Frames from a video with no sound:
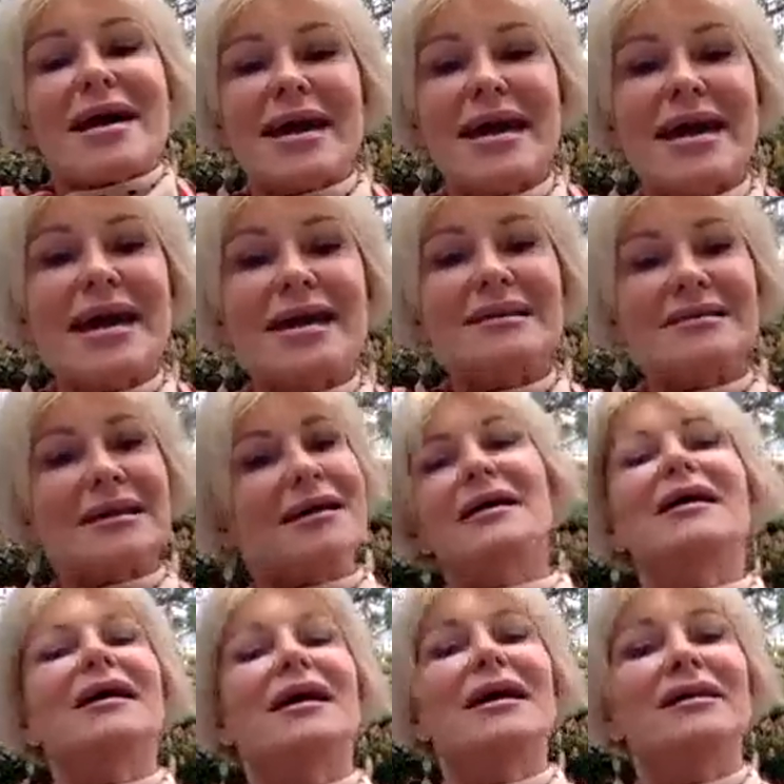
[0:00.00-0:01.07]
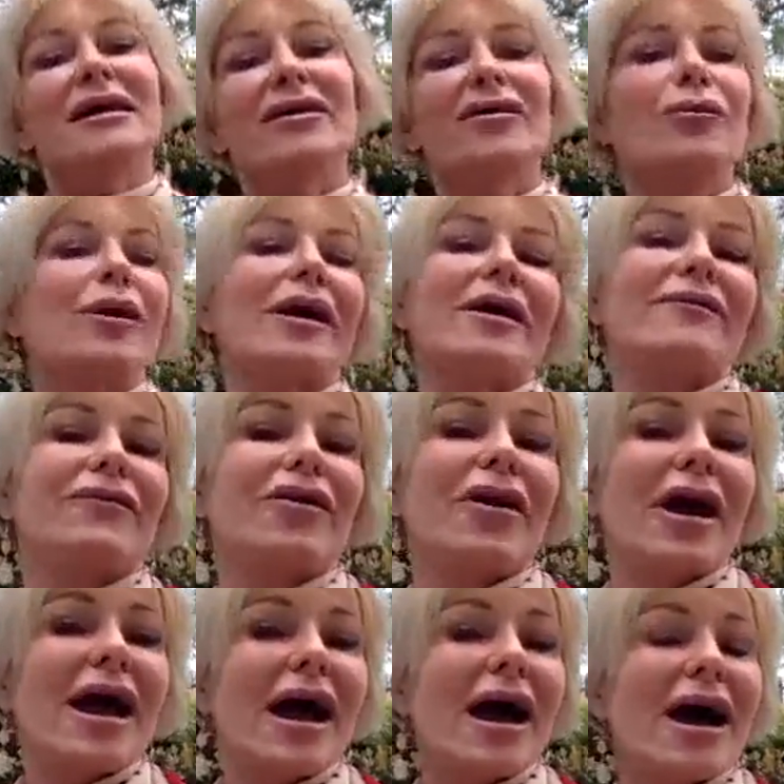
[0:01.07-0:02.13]
And another way
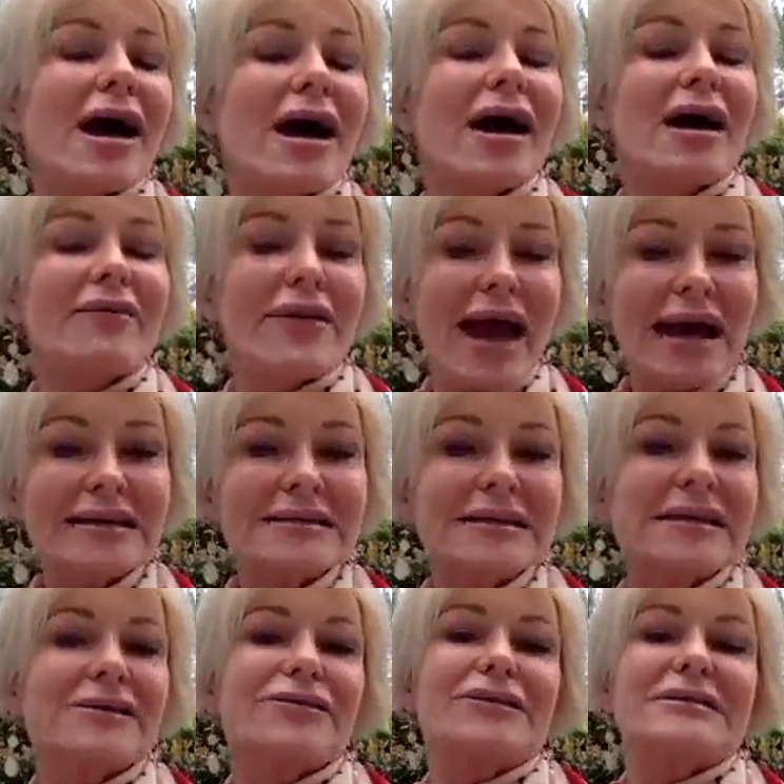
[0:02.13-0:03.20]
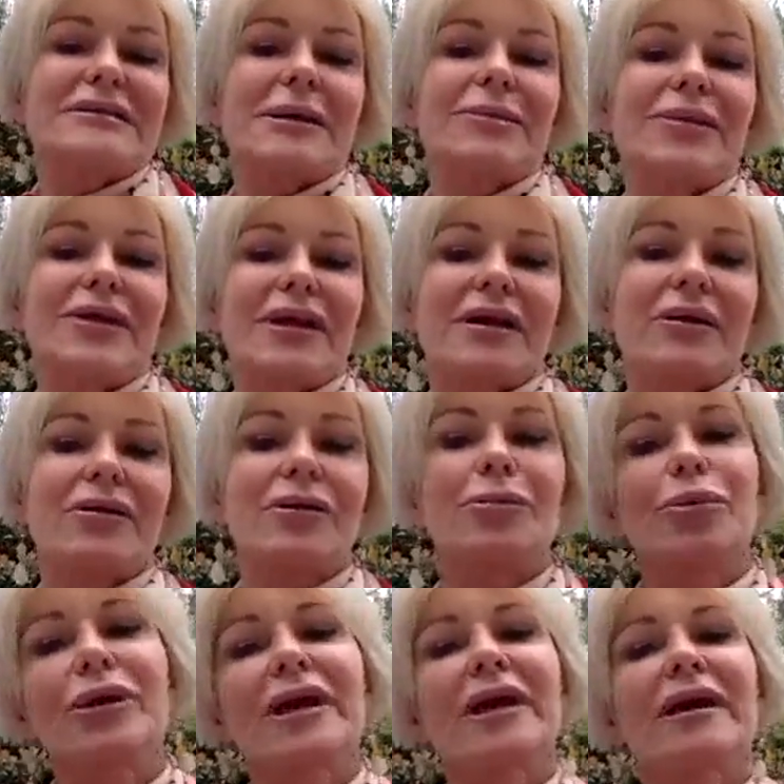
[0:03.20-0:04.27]
of asking for something or
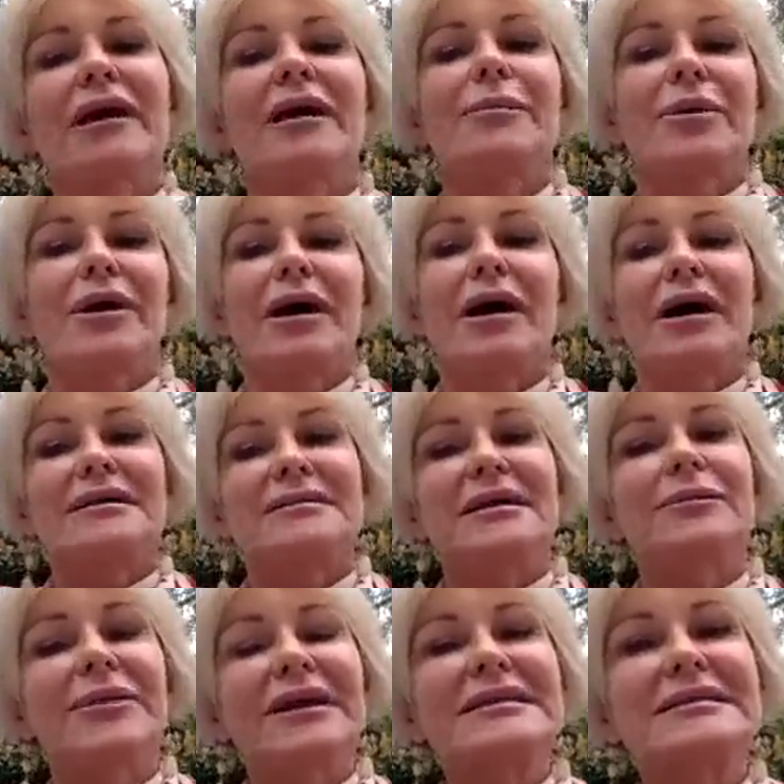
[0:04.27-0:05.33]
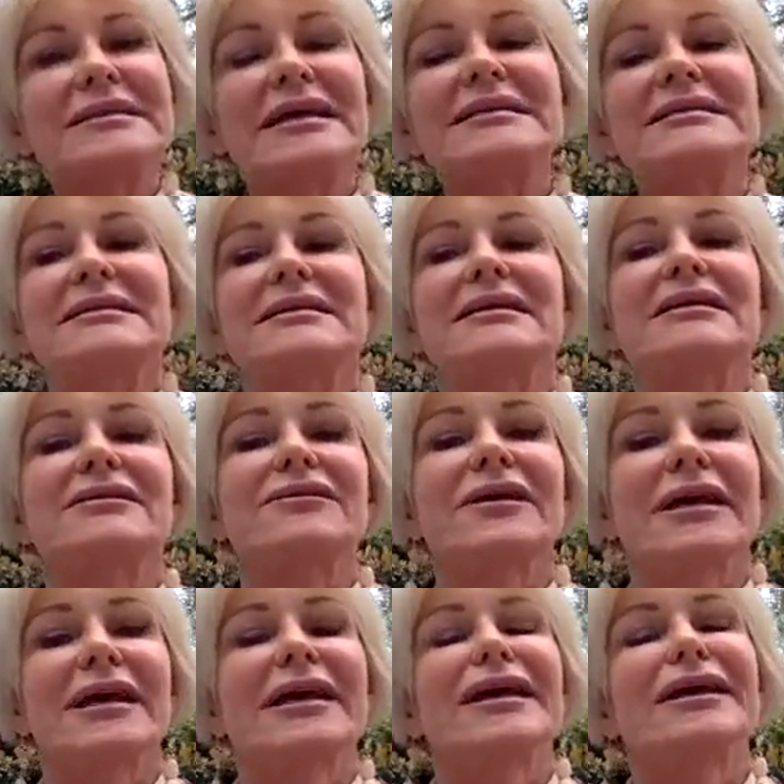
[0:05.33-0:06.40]
bringing up something sensitive
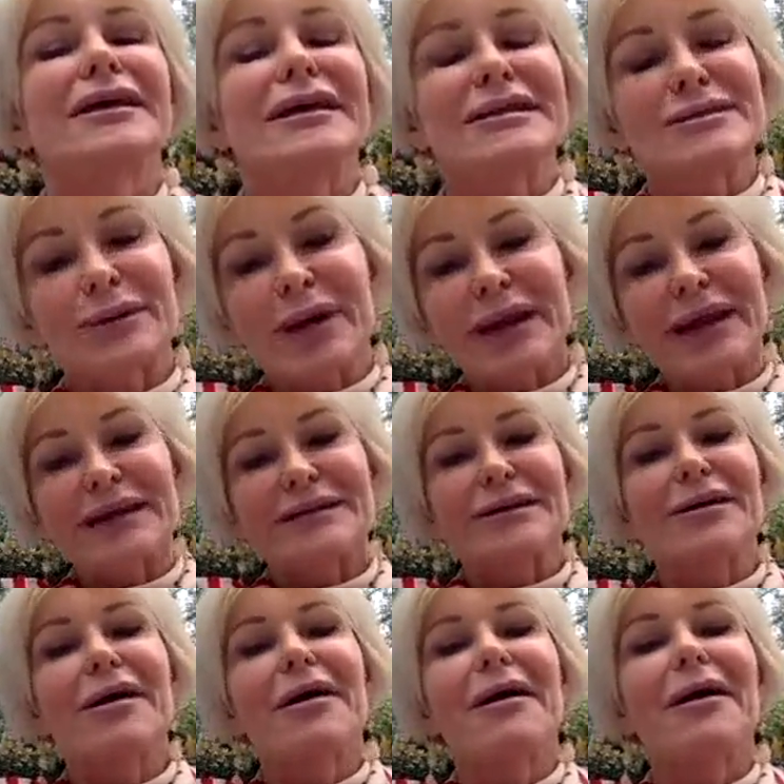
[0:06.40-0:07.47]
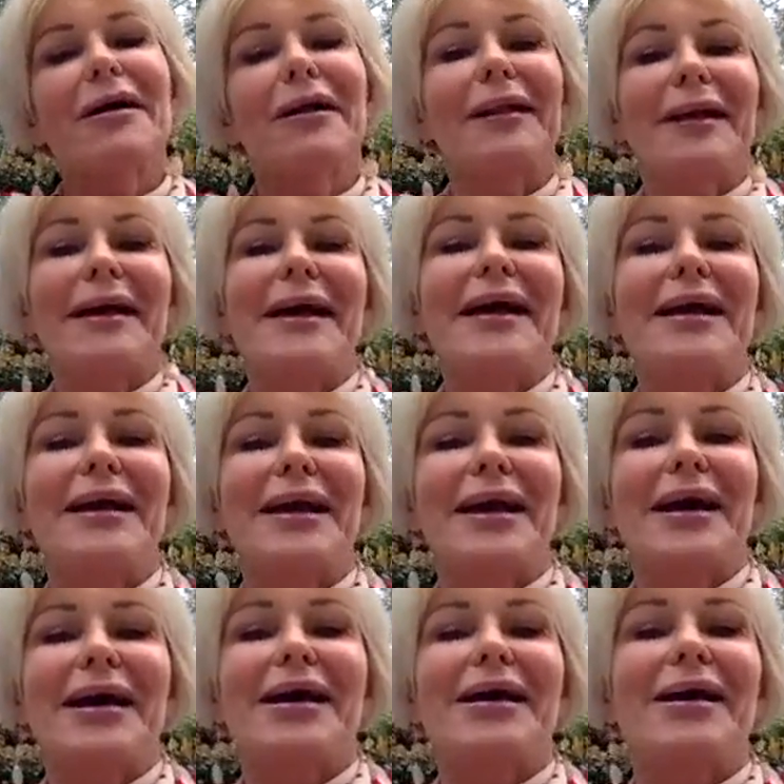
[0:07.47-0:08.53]
is what I like to call an
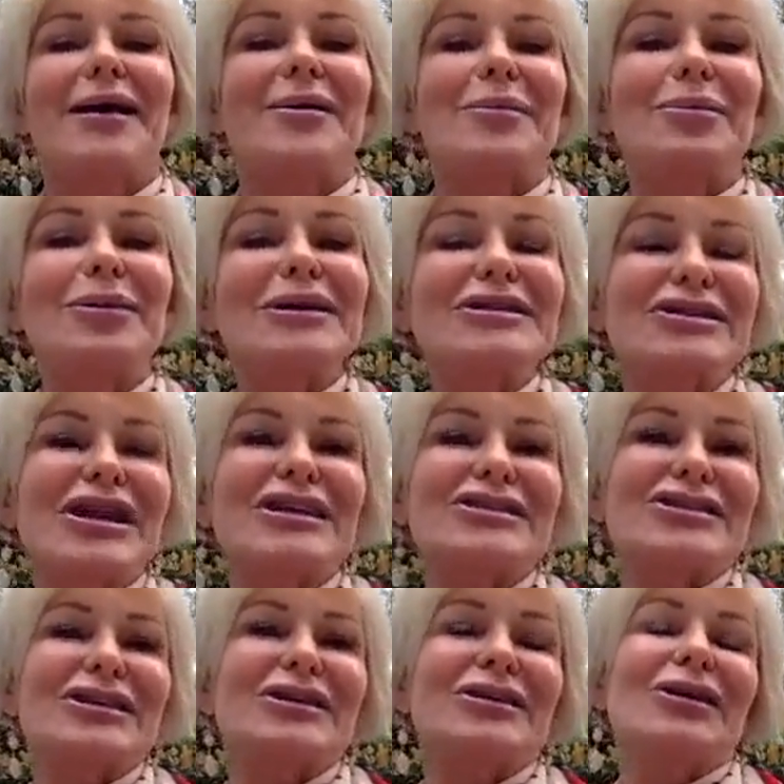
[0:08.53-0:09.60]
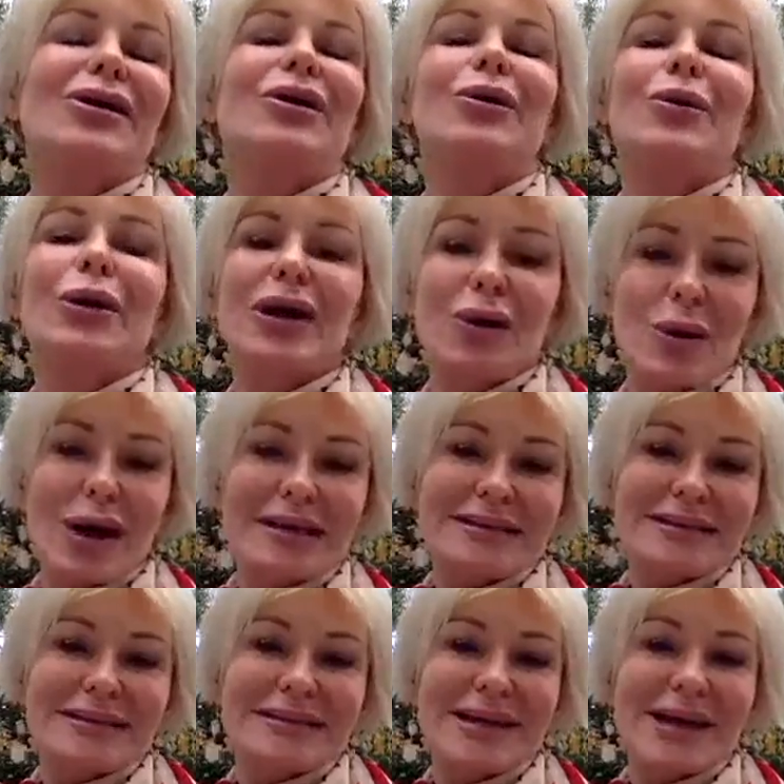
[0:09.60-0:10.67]
appreciation
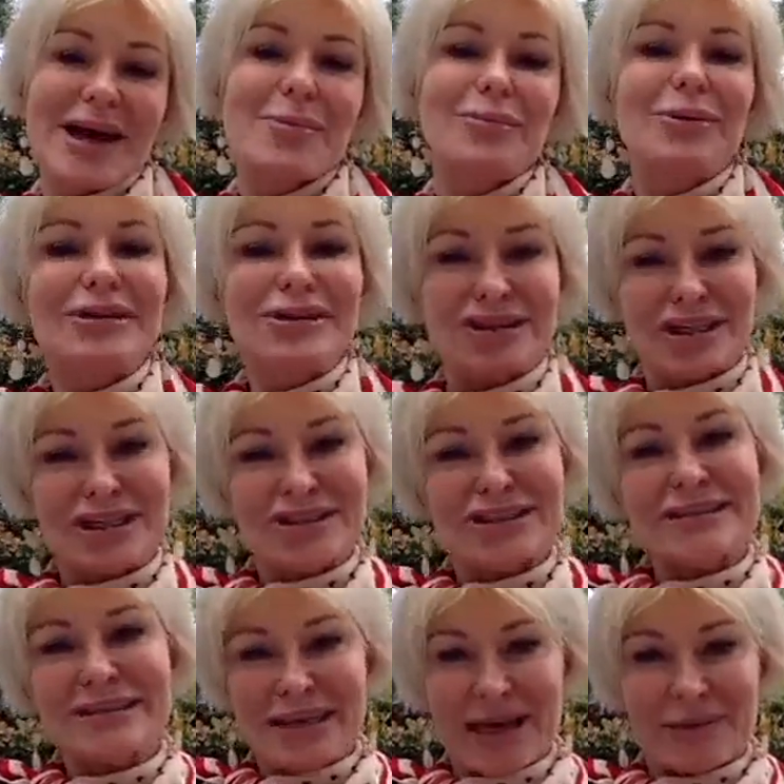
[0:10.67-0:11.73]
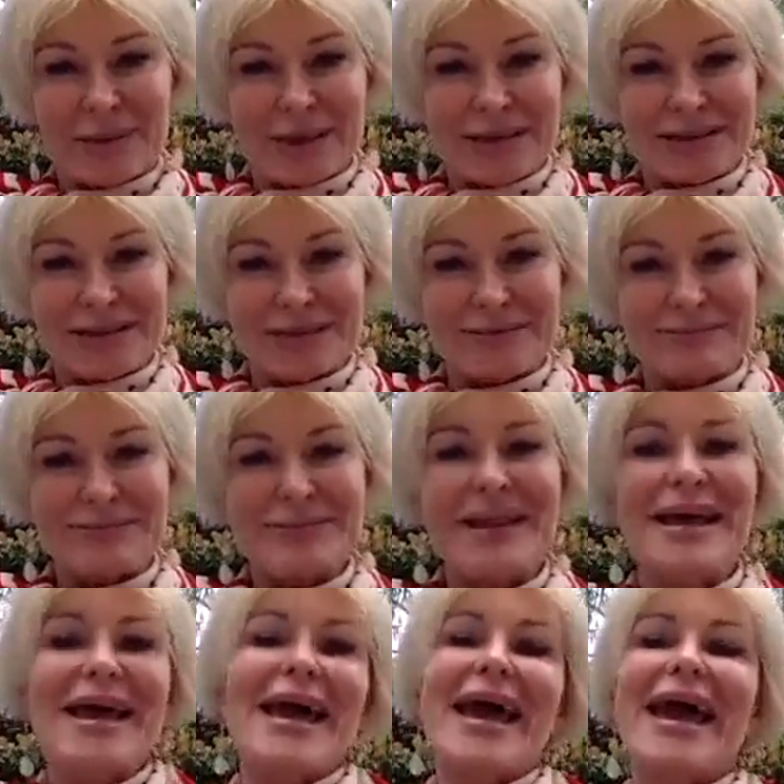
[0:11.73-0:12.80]
request appreciation sandwich.
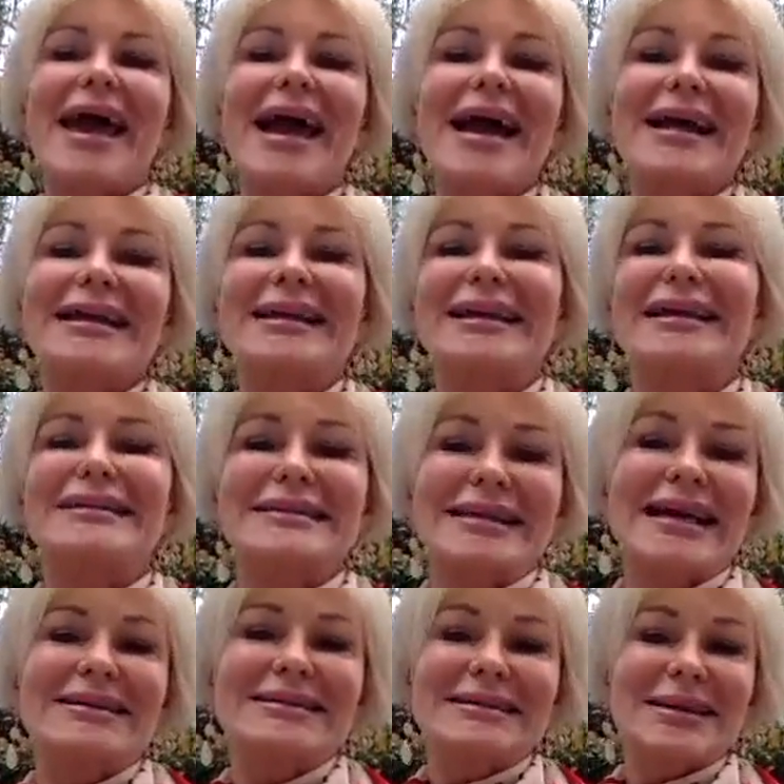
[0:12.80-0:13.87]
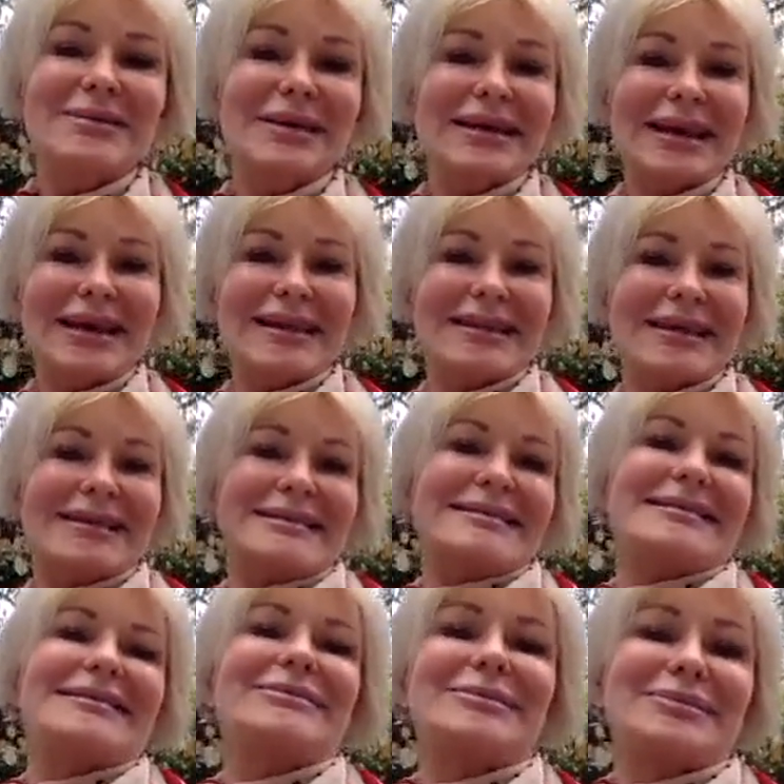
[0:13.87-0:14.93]
And it sounds something like
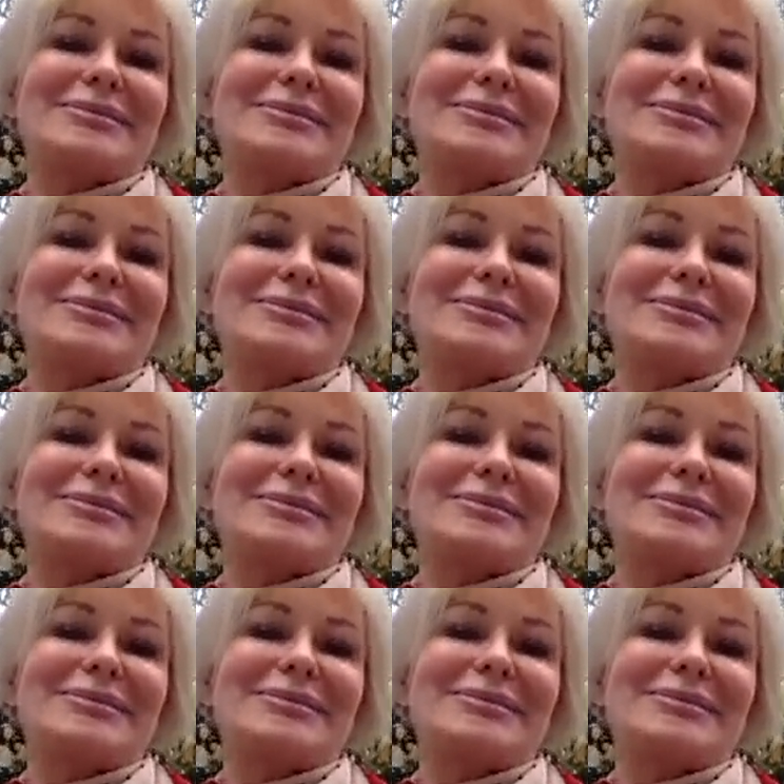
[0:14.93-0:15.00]
this.